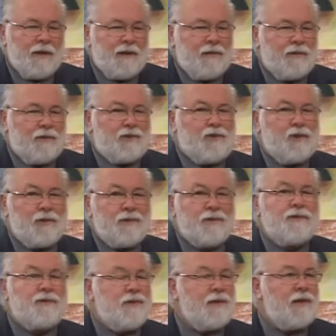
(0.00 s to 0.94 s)
in the
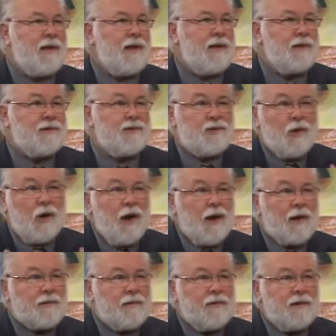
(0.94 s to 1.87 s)
churches today, it's
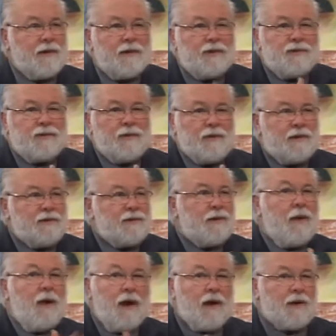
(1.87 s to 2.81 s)
taught that Israel is
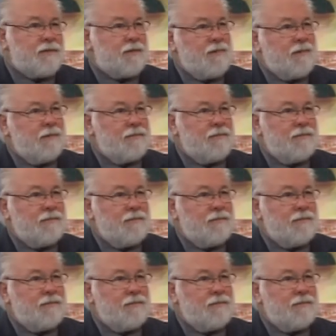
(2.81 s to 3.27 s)
lost.